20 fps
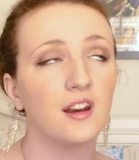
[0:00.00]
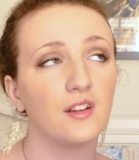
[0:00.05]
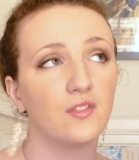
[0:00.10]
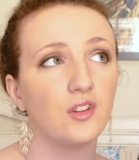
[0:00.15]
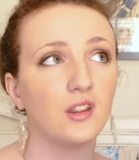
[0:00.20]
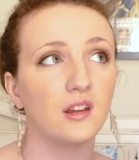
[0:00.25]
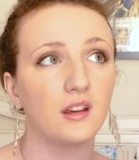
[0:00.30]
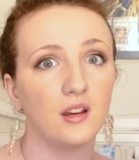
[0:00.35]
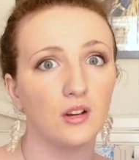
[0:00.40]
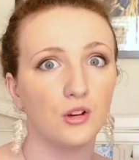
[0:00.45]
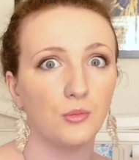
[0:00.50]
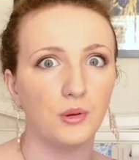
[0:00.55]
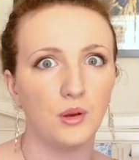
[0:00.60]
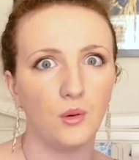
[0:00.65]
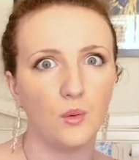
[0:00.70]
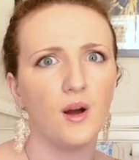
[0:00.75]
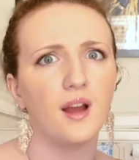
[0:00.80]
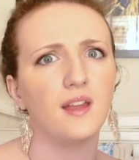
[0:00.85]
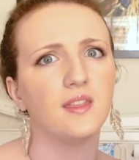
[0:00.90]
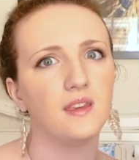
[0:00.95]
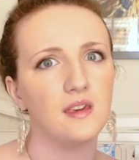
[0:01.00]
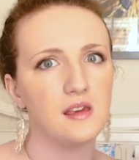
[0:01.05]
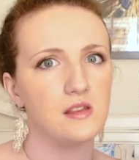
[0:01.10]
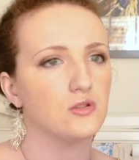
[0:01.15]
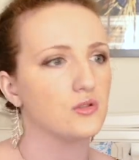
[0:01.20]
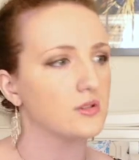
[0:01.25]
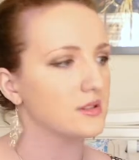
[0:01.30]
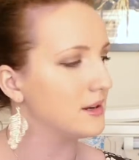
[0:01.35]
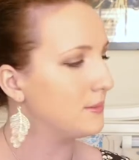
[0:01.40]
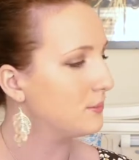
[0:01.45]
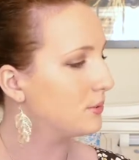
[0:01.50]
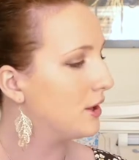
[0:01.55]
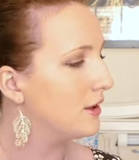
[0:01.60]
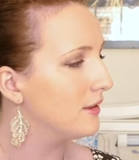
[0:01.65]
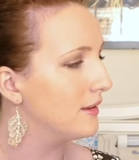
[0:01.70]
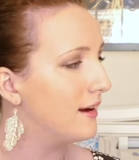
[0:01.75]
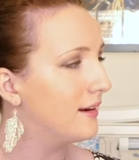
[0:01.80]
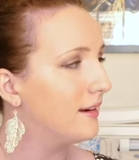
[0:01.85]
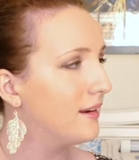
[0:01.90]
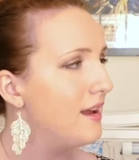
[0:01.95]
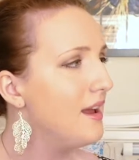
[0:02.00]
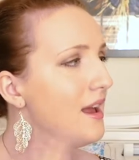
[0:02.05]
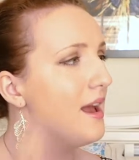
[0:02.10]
I feel like it could be quite the interesting plotline.